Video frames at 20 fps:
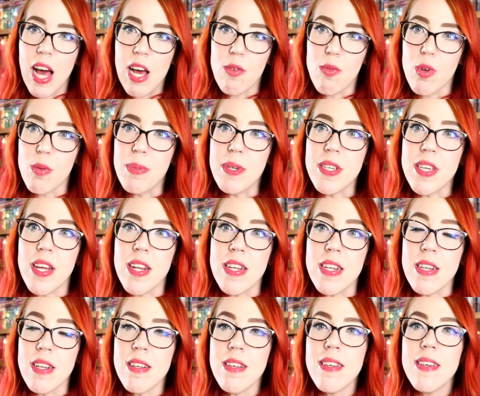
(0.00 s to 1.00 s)
I will be
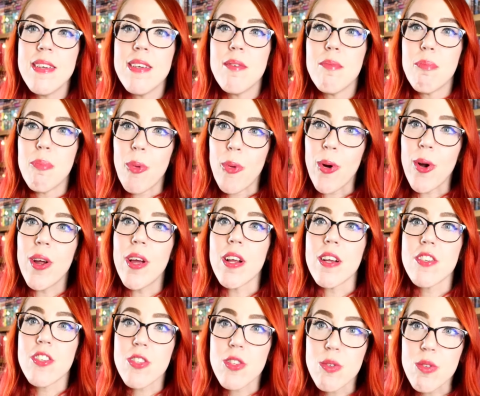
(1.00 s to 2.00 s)
getting more
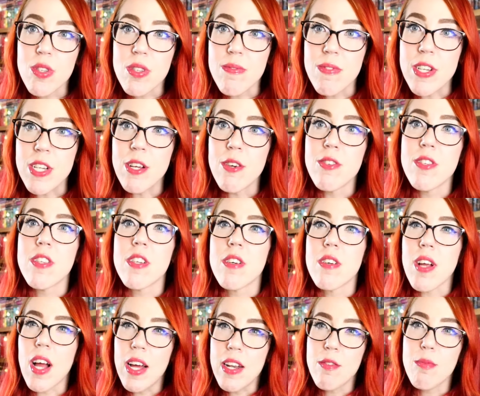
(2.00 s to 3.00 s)
exclusive videos that
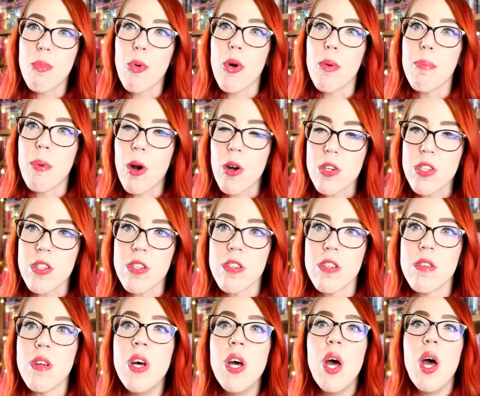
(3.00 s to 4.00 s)
are kind of more
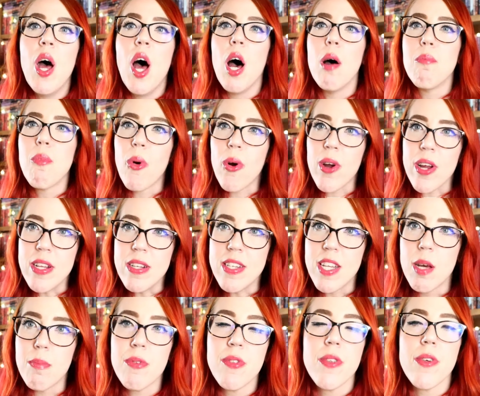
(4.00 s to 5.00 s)
personal, a more
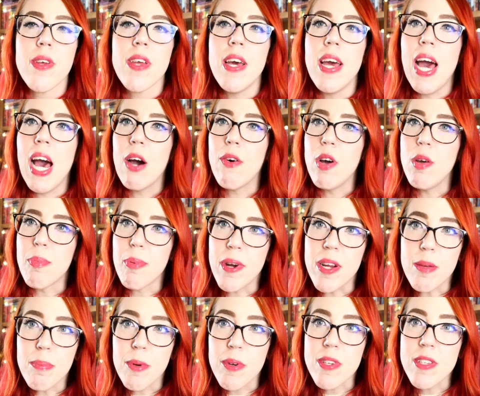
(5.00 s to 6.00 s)
in-depth look at how I
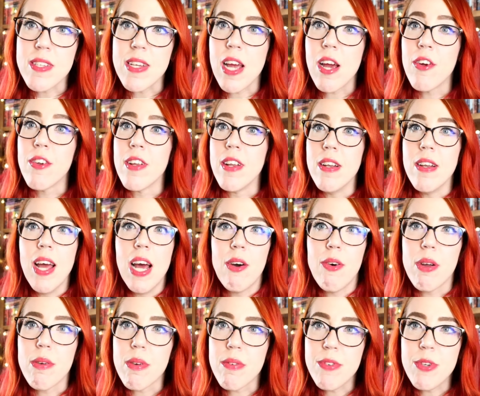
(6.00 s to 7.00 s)
break books down and
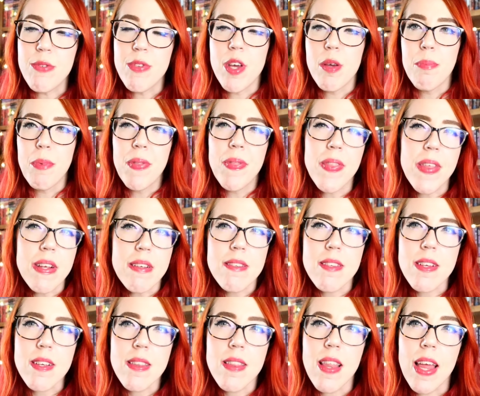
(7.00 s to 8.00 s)
how I review them and
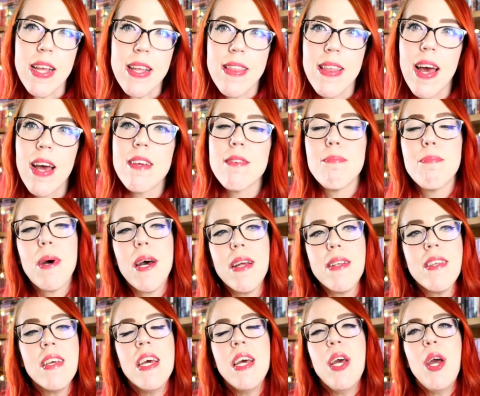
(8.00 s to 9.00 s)
things like that.
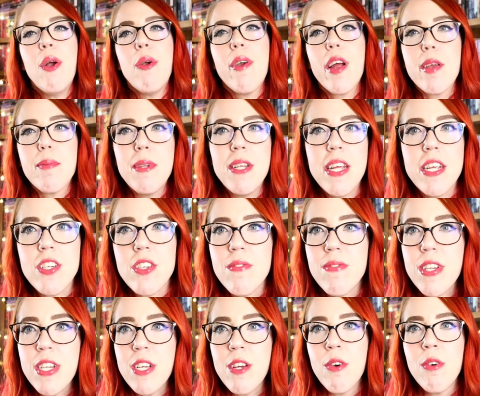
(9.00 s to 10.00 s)
But
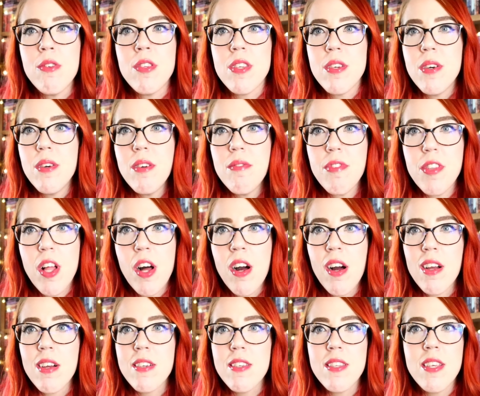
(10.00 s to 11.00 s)
recommendation videos,
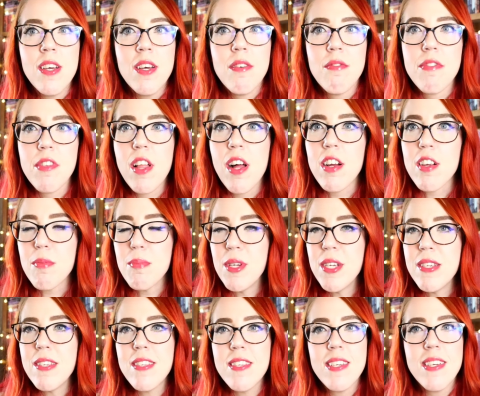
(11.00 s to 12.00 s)
vlogs,
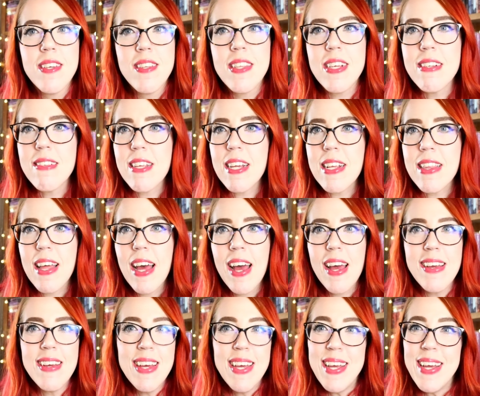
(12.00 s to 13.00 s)
Vlogmas, things like
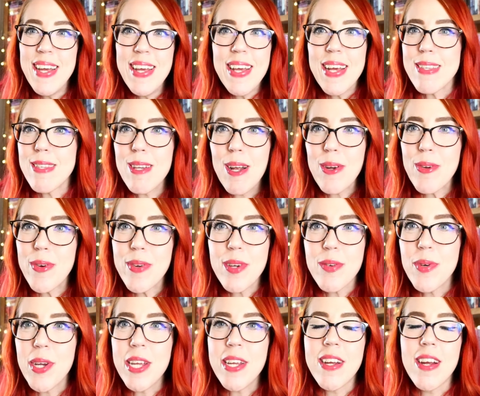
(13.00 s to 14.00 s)
that, it's not
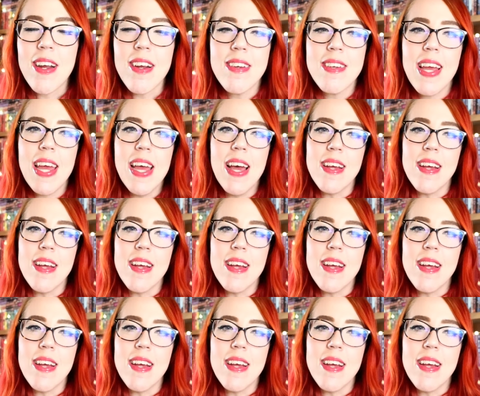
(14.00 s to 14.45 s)
going away here.